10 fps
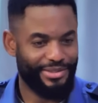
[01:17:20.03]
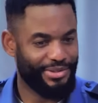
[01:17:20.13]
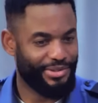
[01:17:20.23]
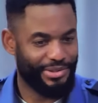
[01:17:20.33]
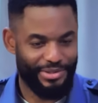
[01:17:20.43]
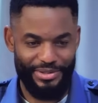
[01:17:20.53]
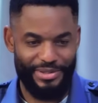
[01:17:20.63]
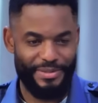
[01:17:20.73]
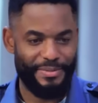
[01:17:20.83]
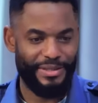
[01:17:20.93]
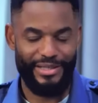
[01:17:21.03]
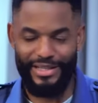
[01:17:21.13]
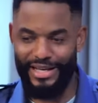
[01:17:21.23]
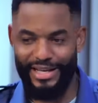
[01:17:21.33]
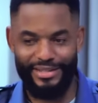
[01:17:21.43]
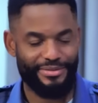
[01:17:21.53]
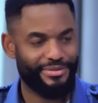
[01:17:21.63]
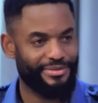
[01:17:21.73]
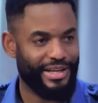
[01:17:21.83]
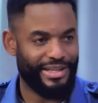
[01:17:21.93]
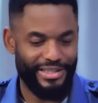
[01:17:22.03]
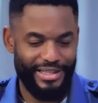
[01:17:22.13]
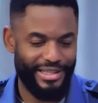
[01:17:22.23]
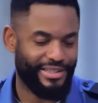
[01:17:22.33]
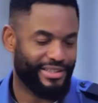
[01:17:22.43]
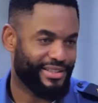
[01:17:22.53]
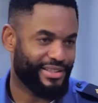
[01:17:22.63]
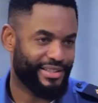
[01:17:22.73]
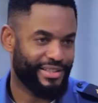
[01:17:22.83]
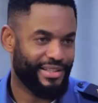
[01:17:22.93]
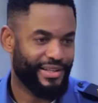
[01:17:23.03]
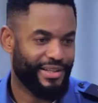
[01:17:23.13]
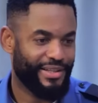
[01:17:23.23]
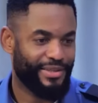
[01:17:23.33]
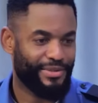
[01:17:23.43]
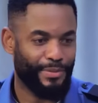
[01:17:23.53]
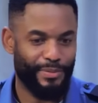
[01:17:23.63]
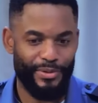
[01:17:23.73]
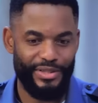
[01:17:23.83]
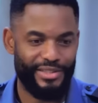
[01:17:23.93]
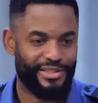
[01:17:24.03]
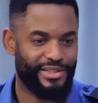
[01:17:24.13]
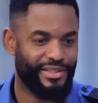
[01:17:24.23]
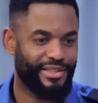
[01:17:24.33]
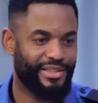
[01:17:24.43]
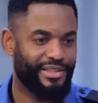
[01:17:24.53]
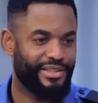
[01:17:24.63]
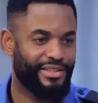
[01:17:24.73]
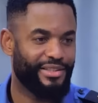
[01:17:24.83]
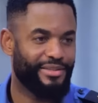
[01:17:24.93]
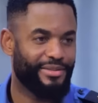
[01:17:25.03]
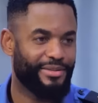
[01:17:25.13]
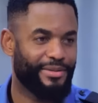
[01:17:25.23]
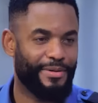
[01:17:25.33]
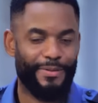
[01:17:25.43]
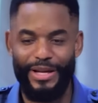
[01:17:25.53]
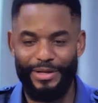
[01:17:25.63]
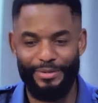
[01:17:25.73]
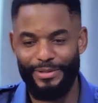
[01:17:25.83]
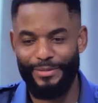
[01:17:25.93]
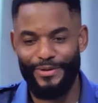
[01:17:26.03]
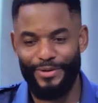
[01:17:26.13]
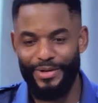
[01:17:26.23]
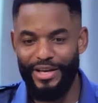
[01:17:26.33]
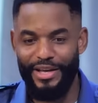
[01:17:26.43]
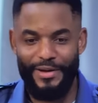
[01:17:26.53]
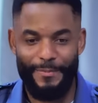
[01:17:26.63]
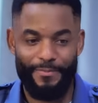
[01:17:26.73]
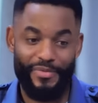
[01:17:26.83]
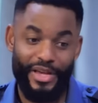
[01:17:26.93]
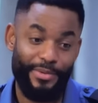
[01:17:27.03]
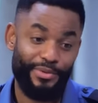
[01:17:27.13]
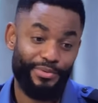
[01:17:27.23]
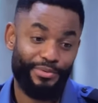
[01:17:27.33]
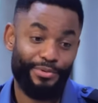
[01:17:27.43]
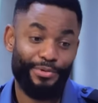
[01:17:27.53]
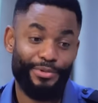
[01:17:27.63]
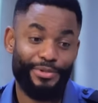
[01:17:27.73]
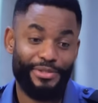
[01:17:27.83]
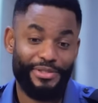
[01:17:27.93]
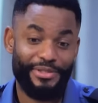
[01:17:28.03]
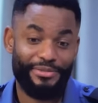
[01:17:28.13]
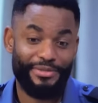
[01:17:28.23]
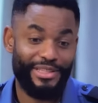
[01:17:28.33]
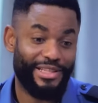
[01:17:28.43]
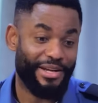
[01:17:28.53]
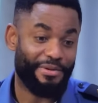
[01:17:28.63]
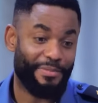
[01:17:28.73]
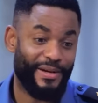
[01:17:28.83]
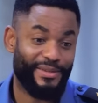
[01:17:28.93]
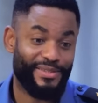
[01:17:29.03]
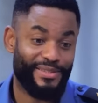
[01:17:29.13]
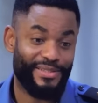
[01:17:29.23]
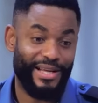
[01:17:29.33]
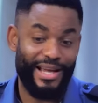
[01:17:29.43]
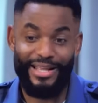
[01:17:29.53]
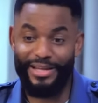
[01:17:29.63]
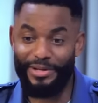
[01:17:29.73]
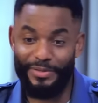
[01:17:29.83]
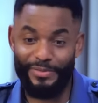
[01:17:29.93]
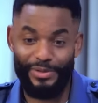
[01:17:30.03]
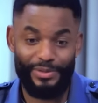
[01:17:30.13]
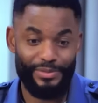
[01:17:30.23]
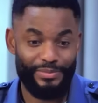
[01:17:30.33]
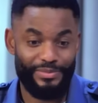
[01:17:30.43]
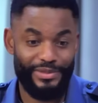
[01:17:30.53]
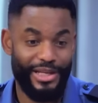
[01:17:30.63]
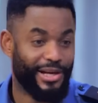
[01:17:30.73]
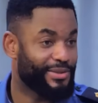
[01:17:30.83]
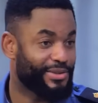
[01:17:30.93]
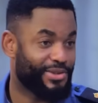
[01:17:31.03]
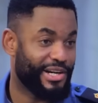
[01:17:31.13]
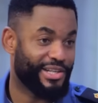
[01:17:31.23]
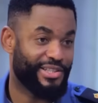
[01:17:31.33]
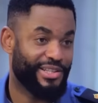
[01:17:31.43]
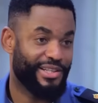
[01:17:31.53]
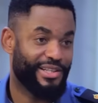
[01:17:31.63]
You used to see me at the gate some mornings. But I don't blame you. I mean, who would really care about the guy that comes to take out the trash?